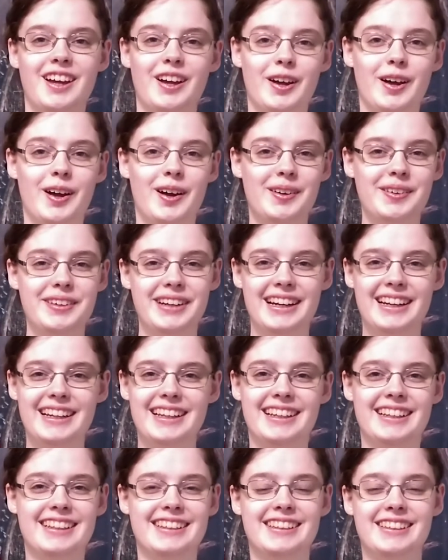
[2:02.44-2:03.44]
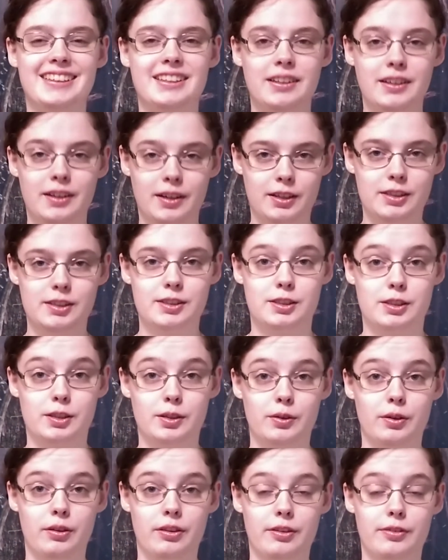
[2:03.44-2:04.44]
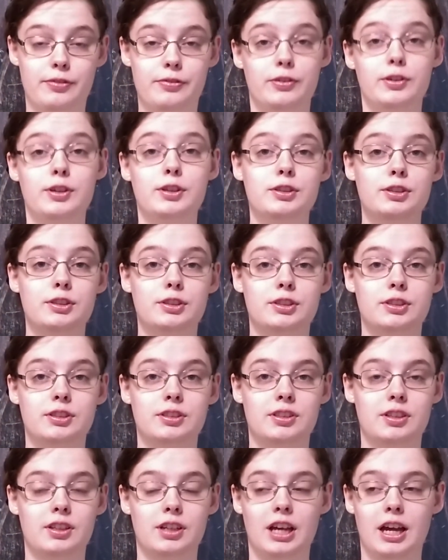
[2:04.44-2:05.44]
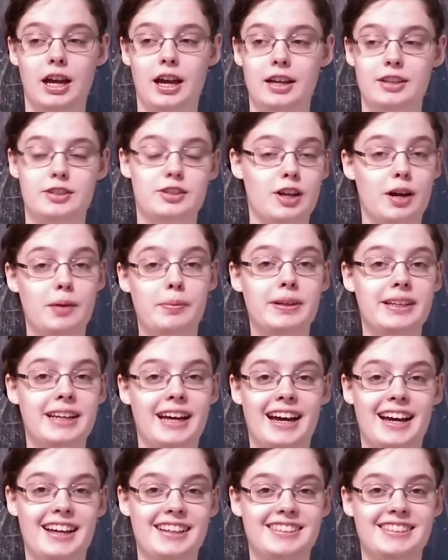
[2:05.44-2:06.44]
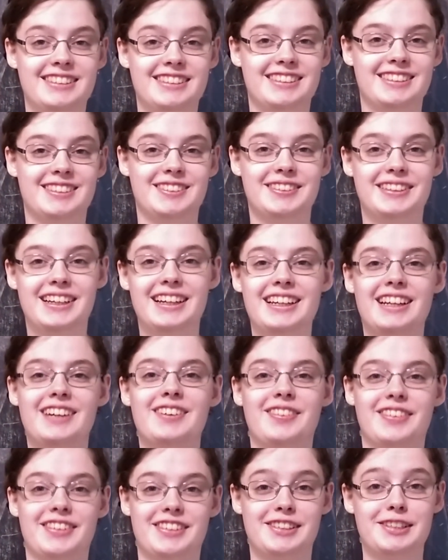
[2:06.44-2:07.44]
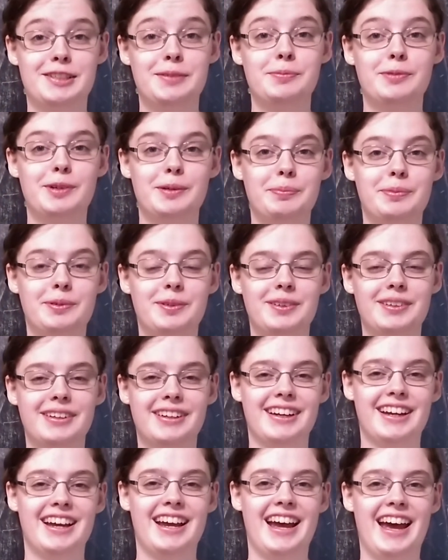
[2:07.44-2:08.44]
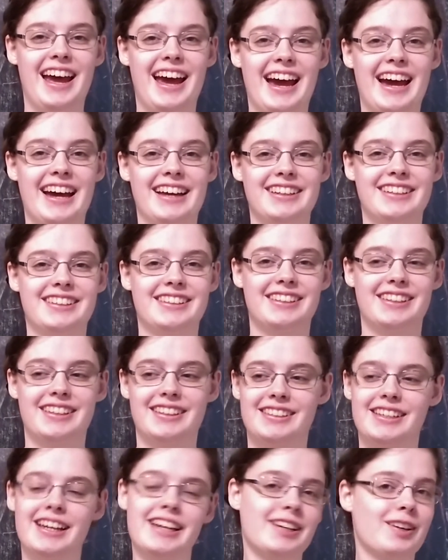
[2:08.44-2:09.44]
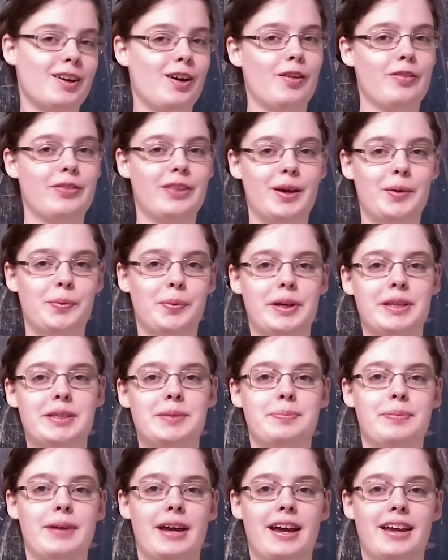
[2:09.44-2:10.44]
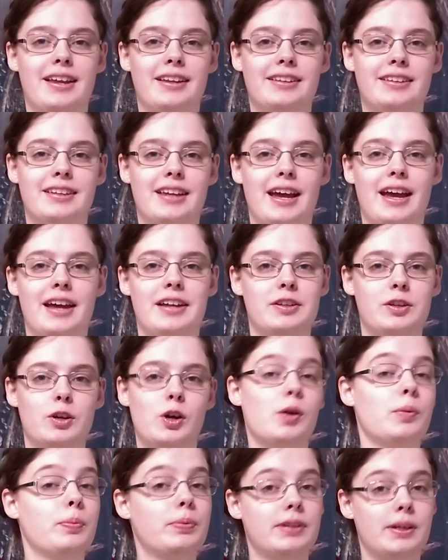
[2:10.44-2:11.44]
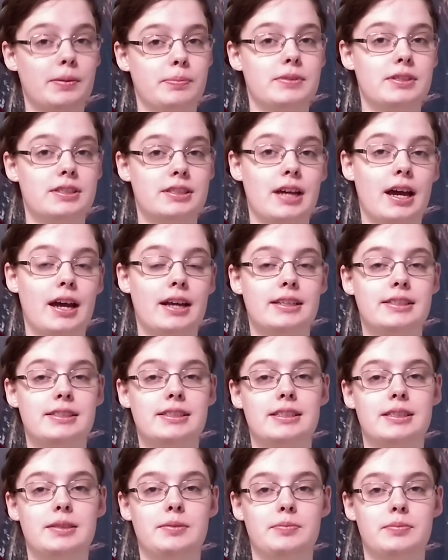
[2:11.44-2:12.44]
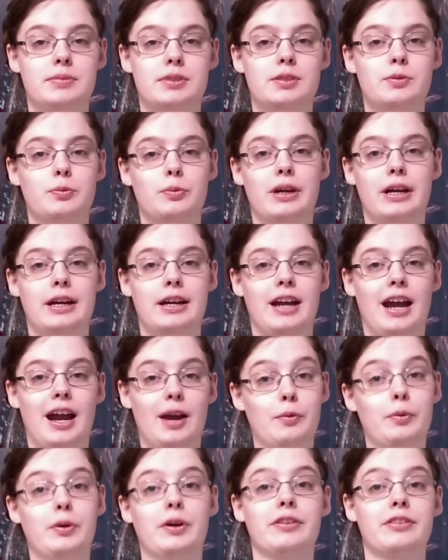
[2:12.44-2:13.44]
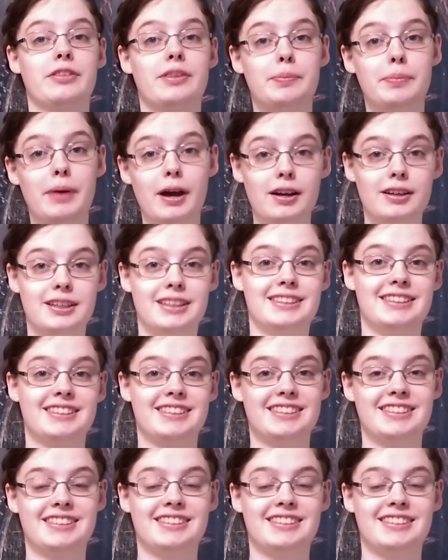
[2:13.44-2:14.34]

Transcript: Alrighty, so the first job at hand is to get out the seam ripper and take off that waistband and open up the side seams where I want the pockets.